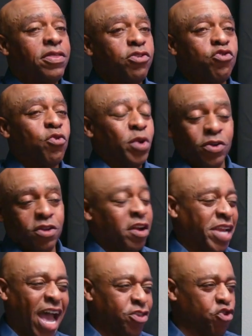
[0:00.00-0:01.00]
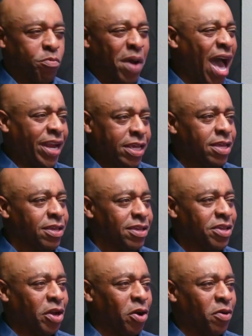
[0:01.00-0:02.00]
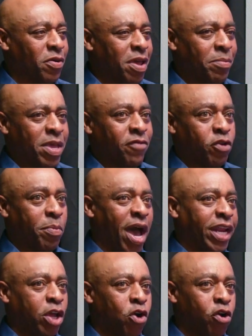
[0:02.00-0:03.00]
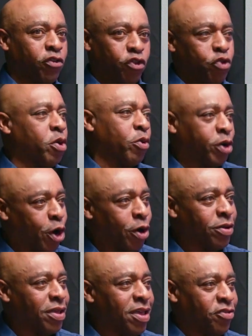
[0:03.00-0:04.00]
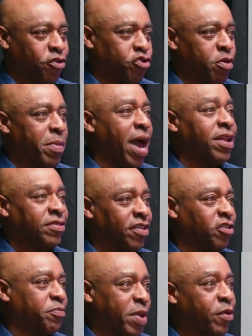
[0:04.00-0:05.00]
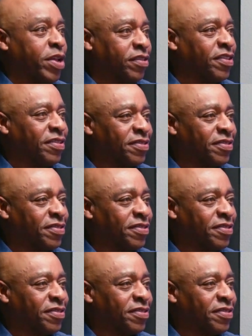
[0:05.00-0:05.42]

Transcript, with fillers: you're not your body you know i mean if your body hurts you don't hurt it's just your body's experiencing